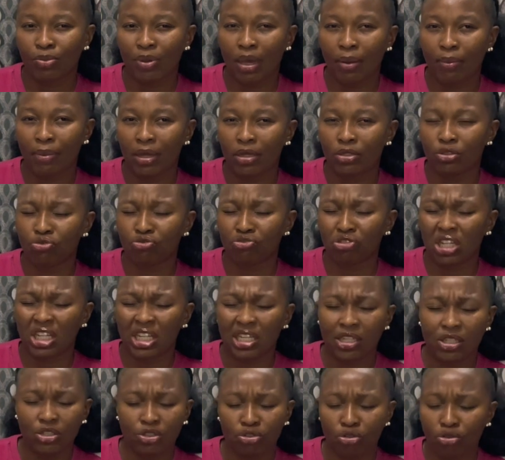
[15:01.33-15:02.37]
to be about
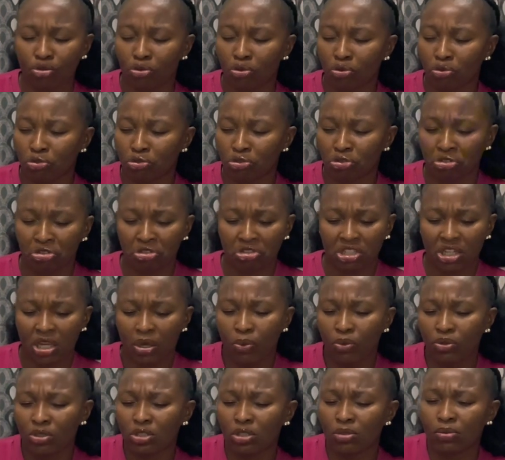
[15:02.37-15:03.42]
religion or church.
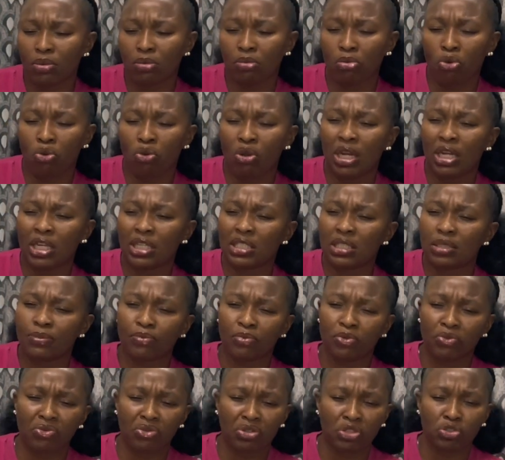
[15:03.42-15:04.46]
I want it to be more or less
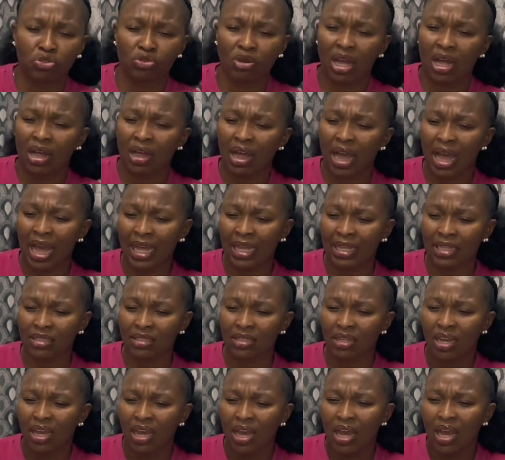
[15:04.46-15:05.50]
spiritual
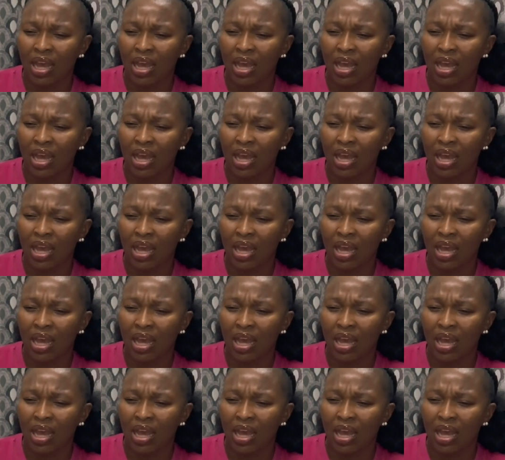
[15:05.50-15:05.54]
and